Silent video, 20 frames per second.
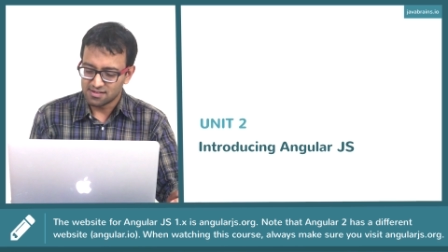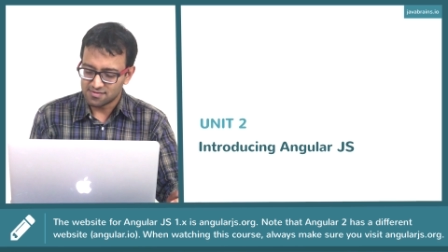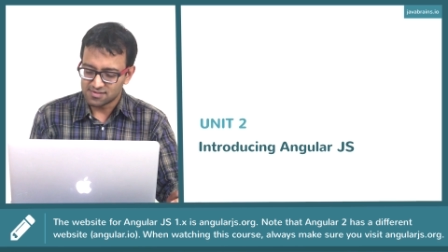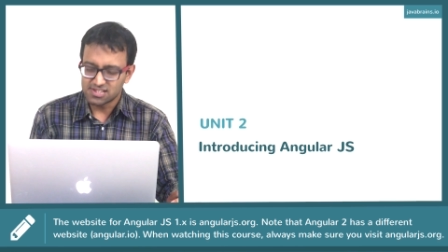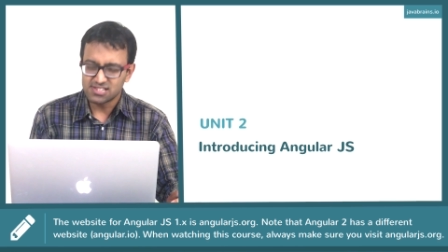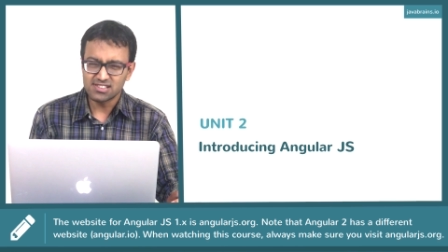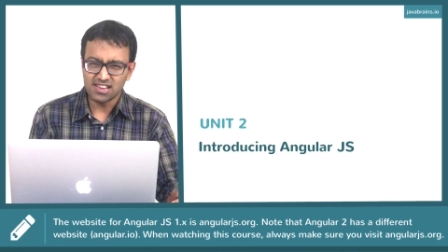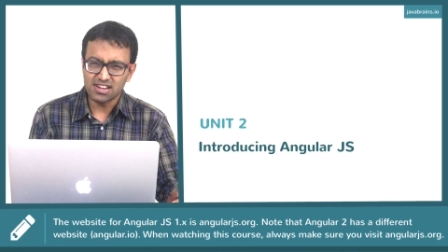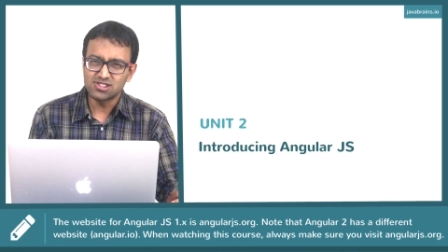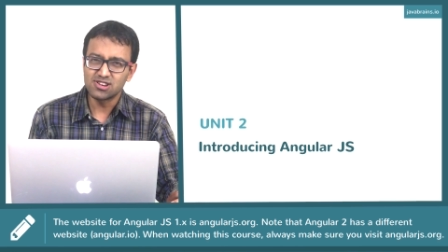which
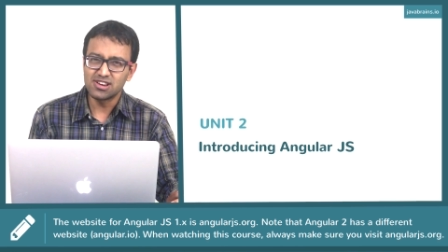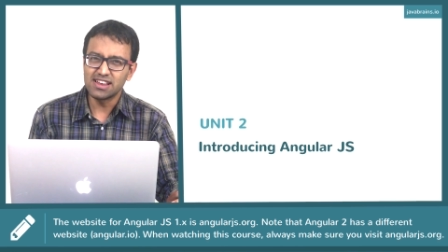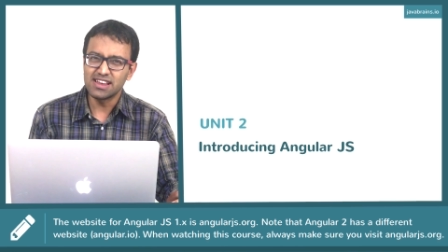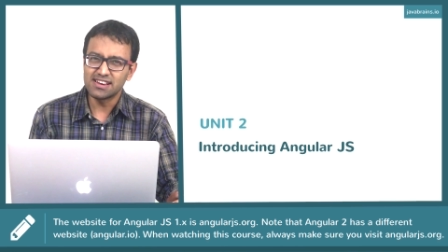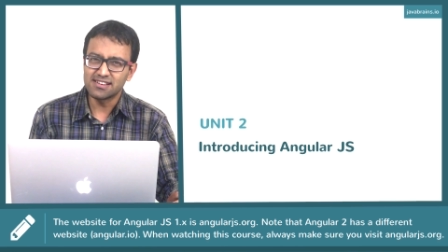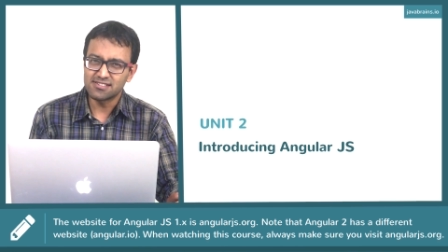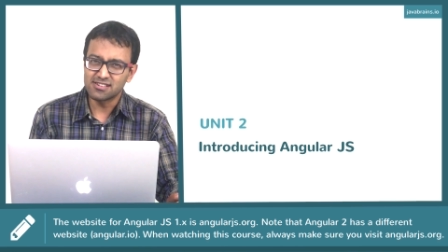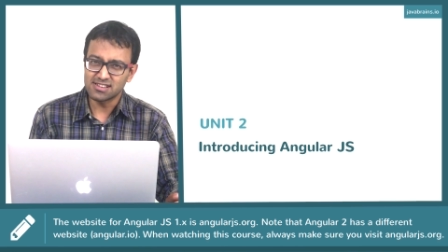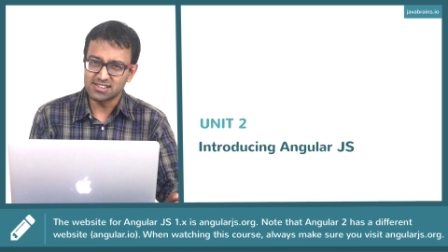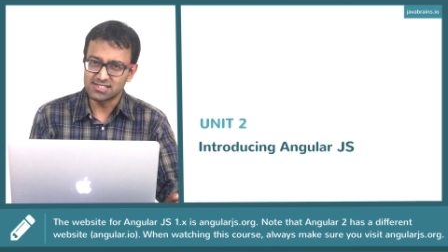is actually
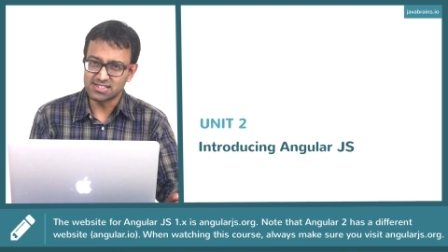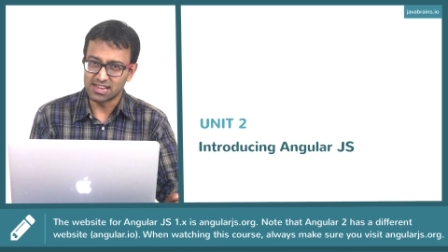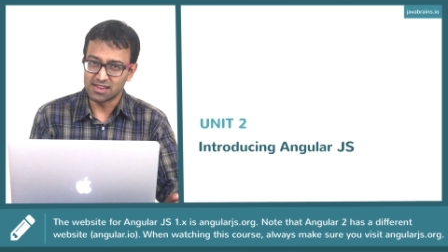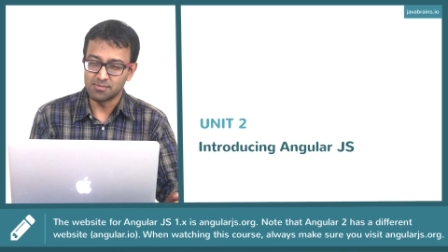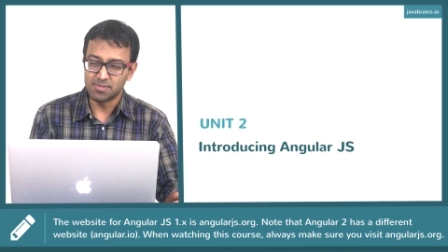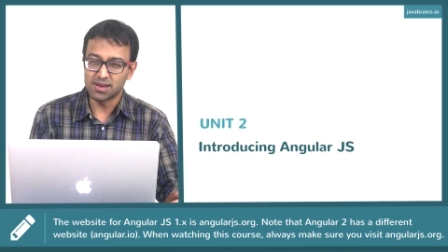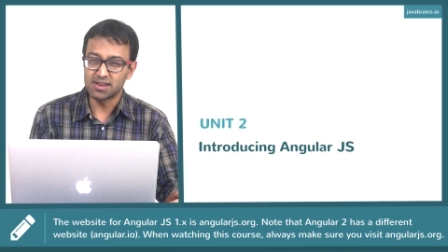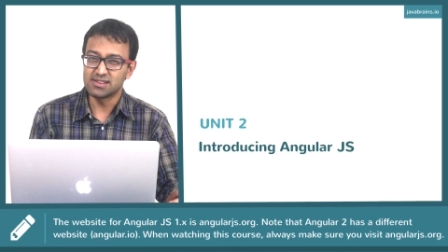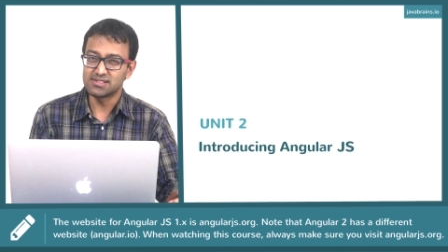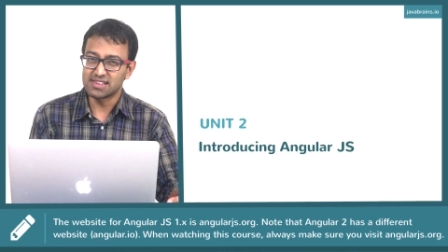interesting
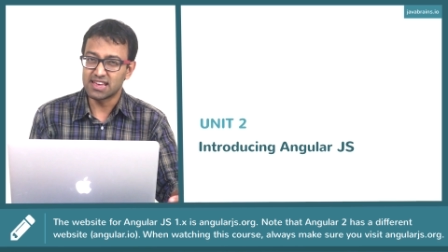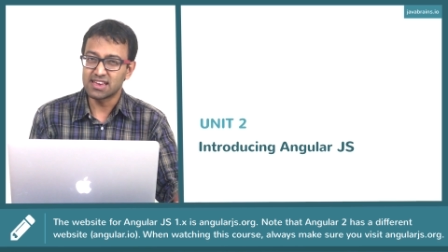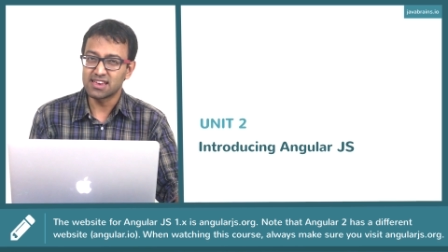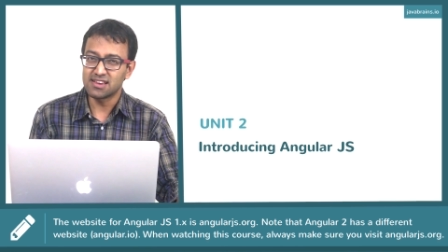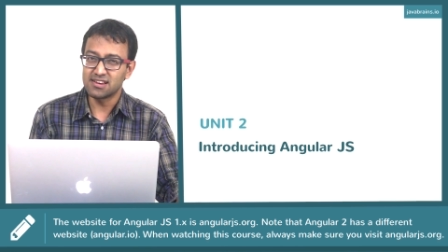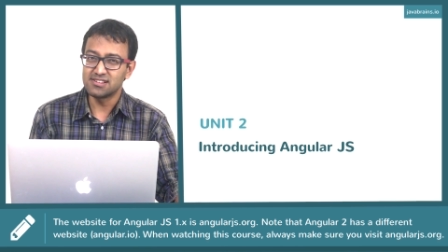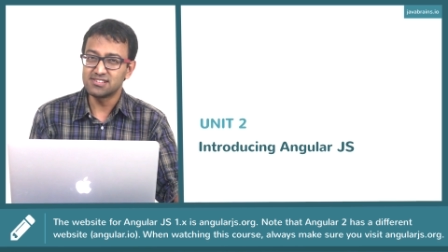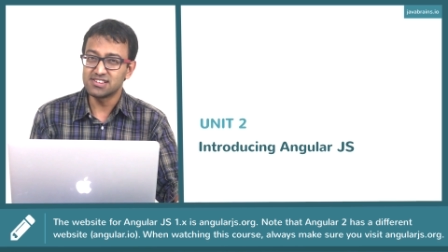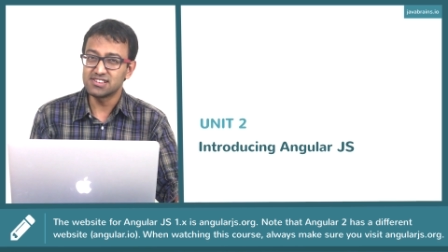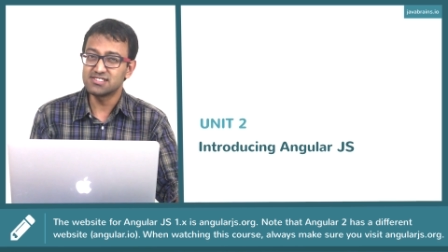because
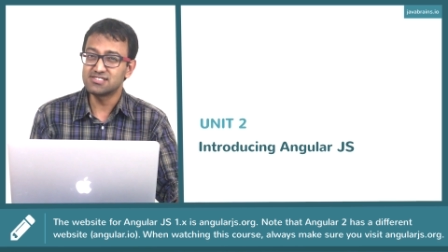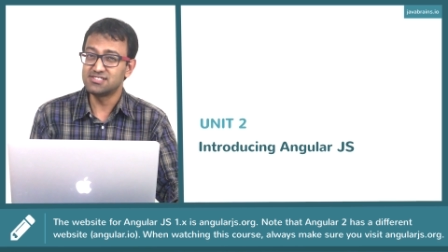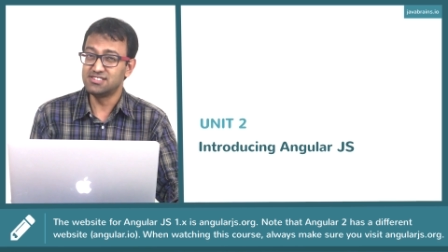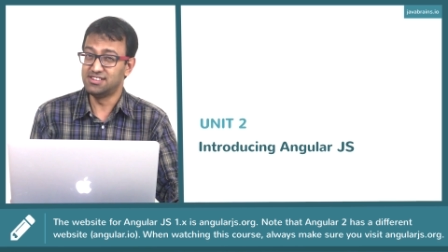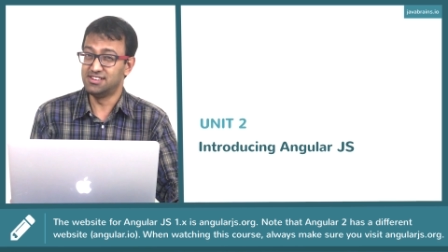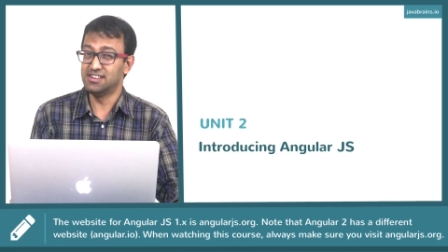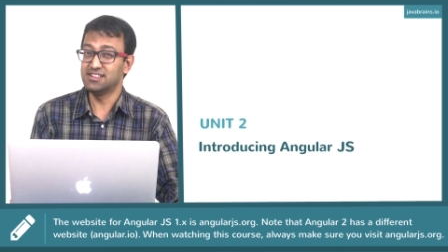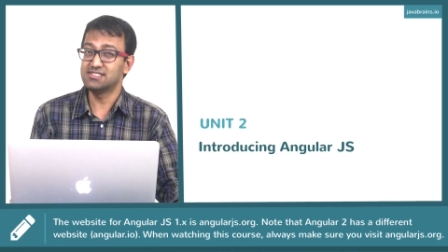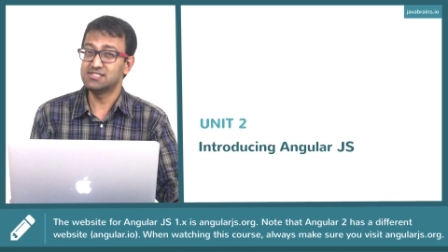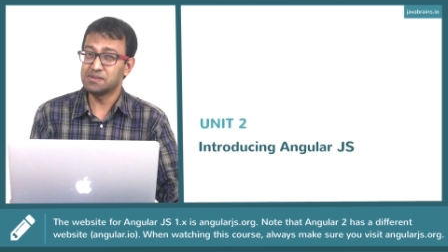AngularJS
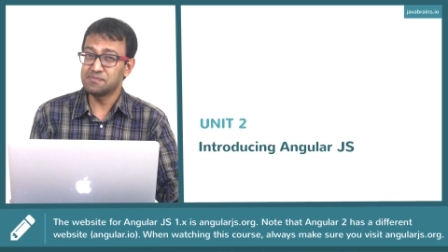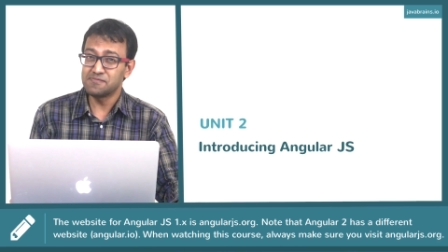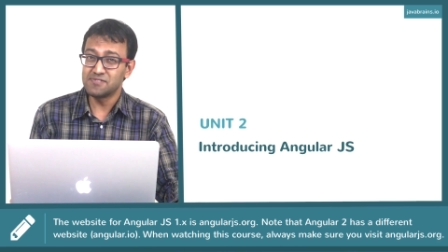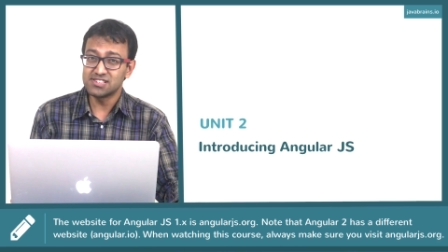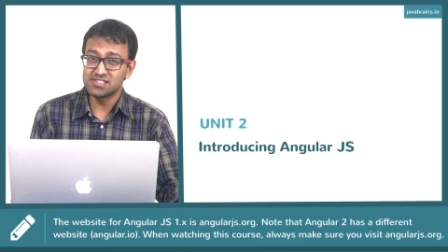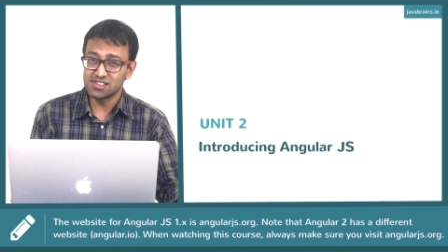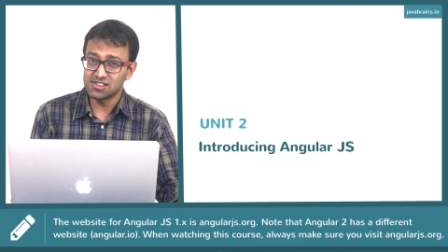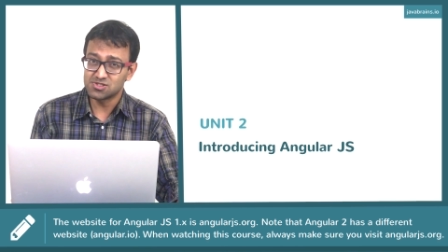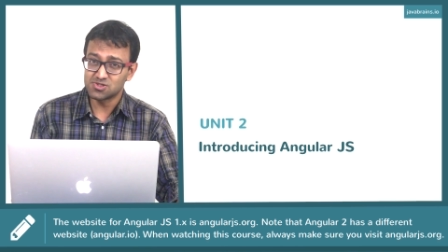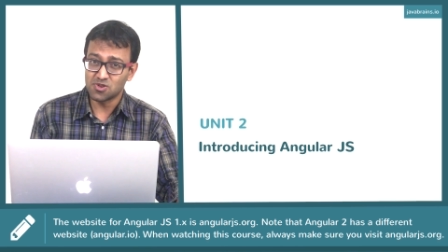does
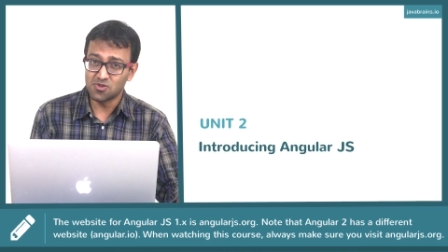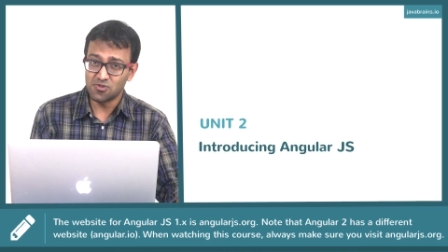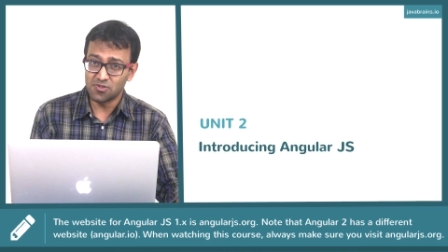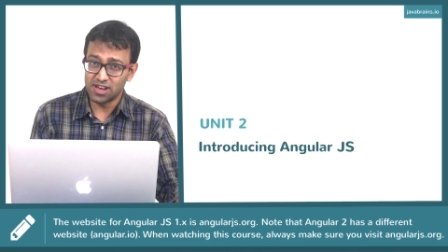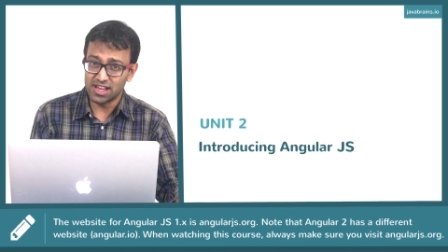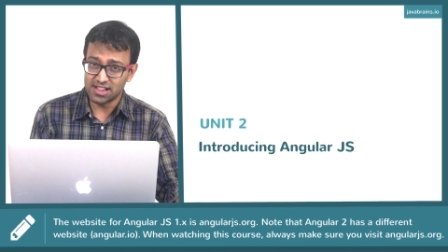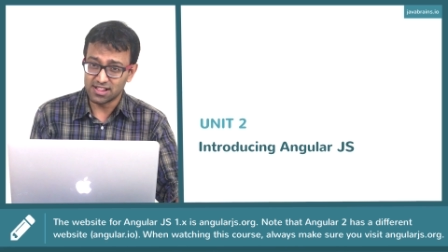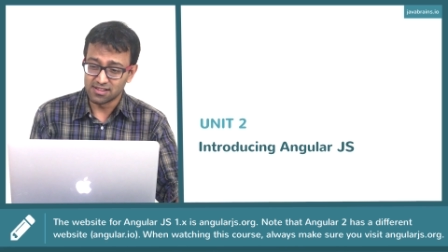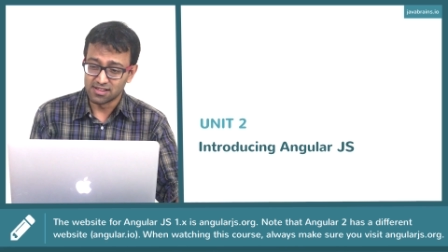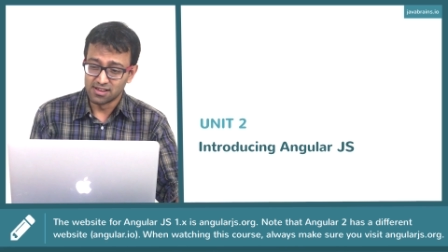MVC so
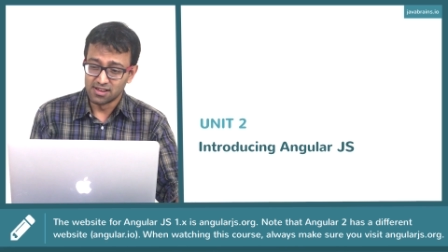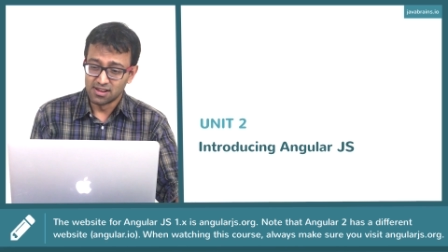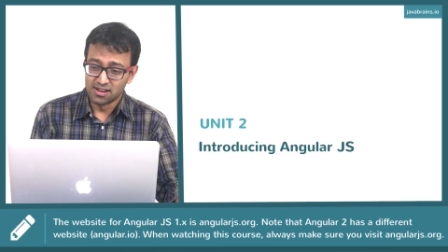well.